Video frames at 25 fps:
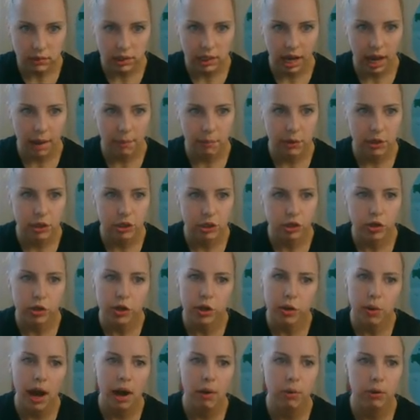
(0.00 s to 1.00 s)
I'm going to show
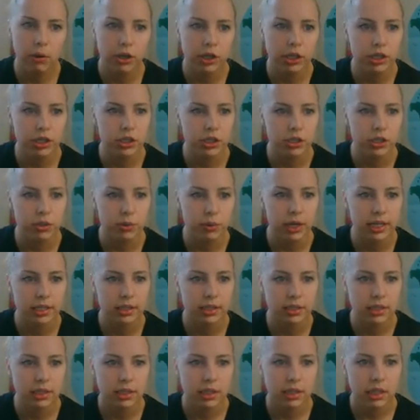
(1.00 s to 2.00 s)
you how we're going to do
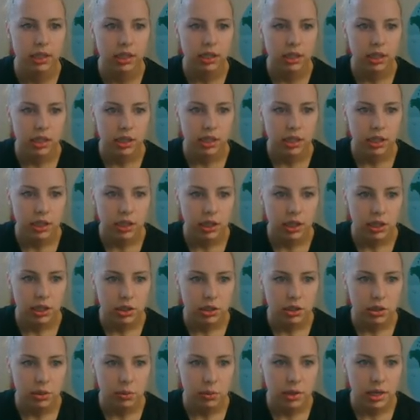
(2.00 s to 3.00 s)
it.
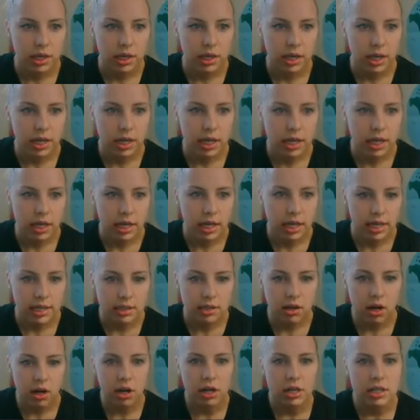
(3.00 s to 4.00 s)
So here
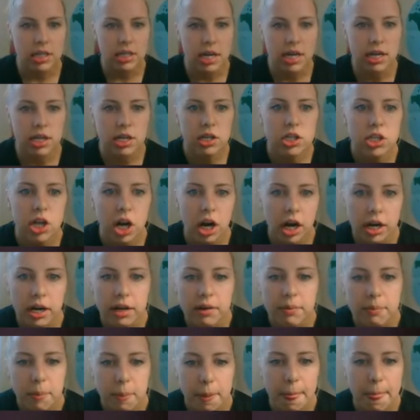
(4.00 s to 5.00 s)
is our data
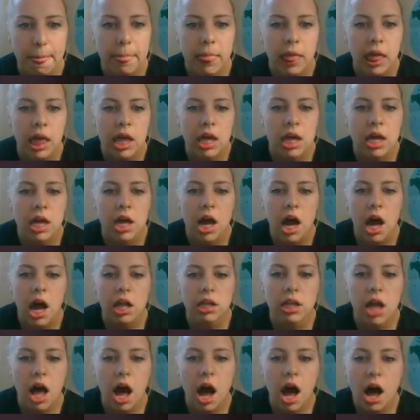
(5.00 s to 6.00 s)
chart.
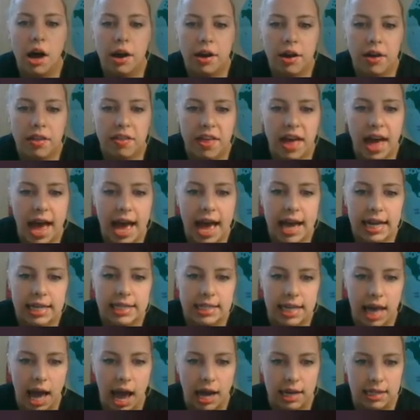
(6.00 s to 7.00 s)
Along the
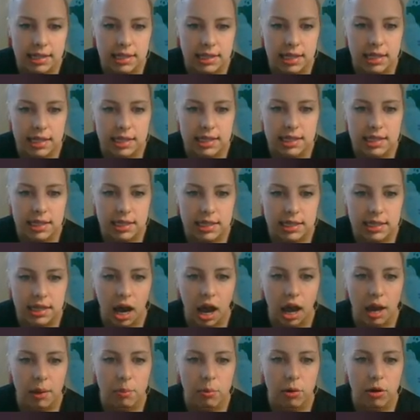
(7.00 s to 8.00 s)
x-axis, this
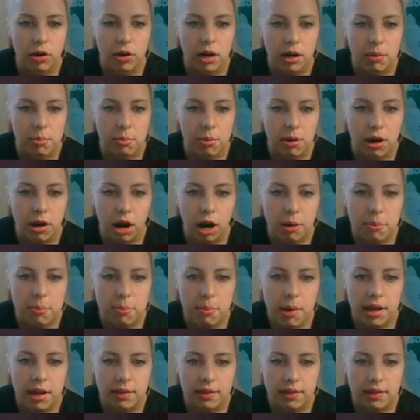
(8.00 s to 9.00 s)
time we're going to put our
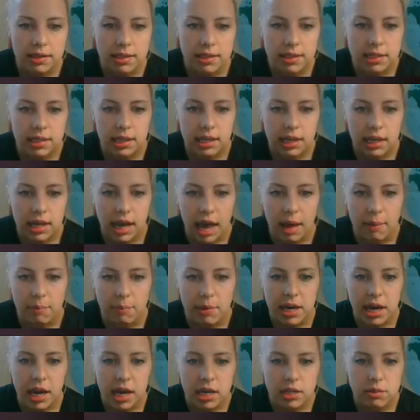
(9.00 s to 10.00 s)
months. And
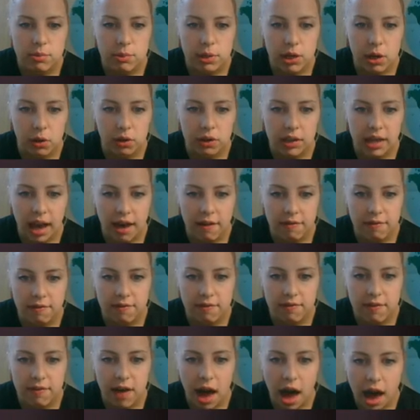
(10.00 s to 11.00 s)
because we only have
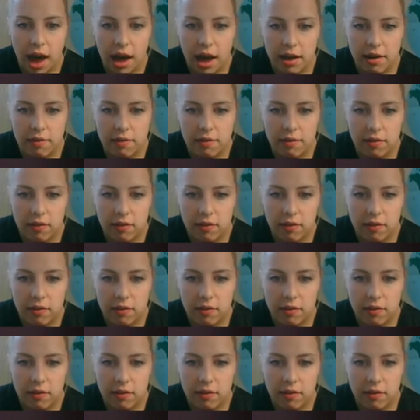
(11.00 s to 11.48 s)
5